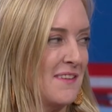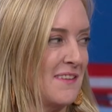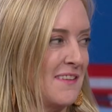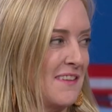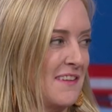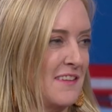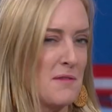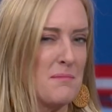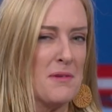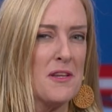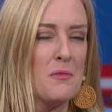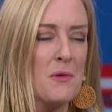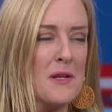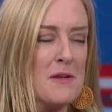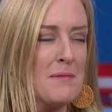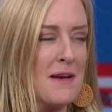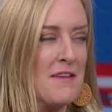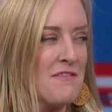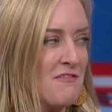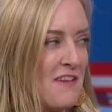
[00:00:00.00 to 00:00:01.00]
season, but it's one of
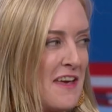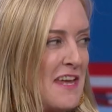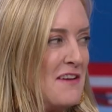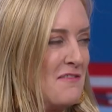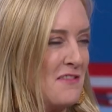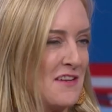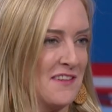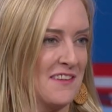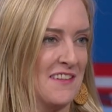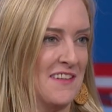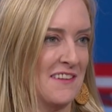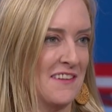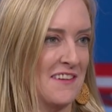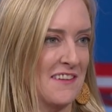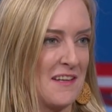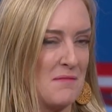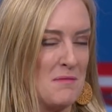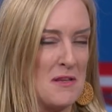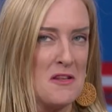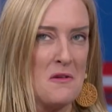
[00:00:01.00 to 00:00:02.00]
my favourite
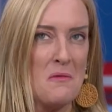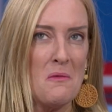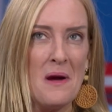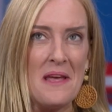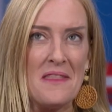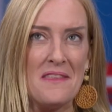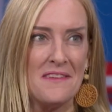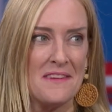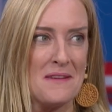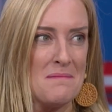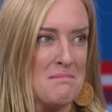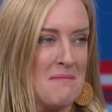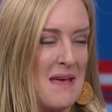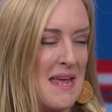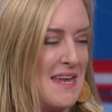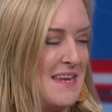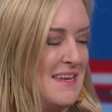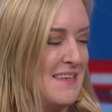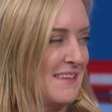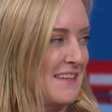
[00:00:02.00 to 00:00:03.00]
seasons. I mean, the weather's
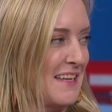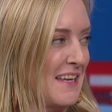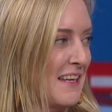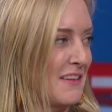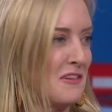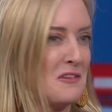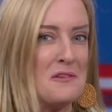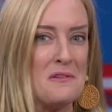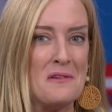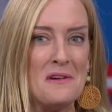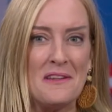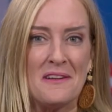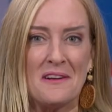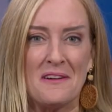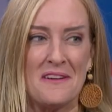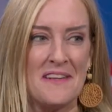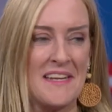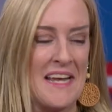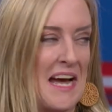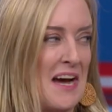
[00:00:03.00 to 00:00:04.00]
amazing. Tourists are
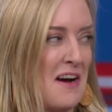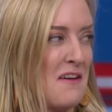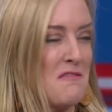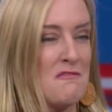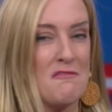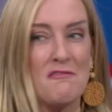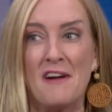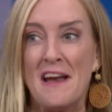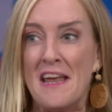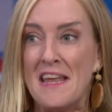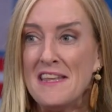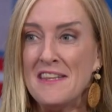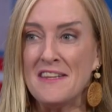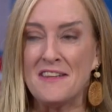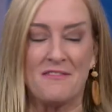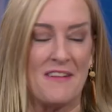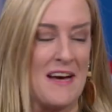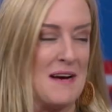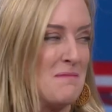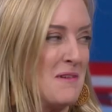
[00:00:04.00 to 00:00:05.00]
in town, friends,
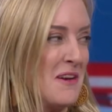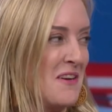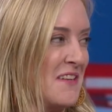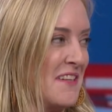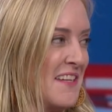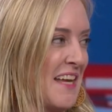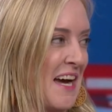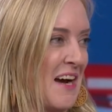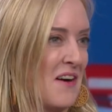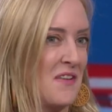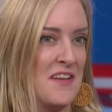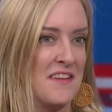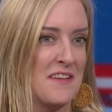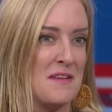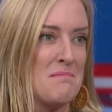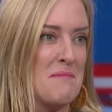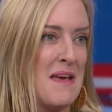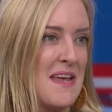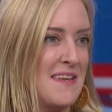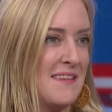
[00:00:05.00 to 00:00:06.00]
family are in town. It's
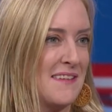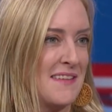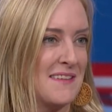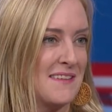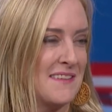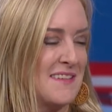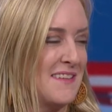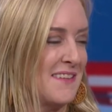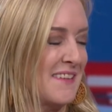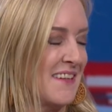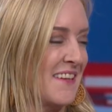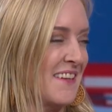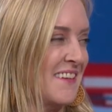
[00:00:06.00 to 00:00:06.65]
an amazing season.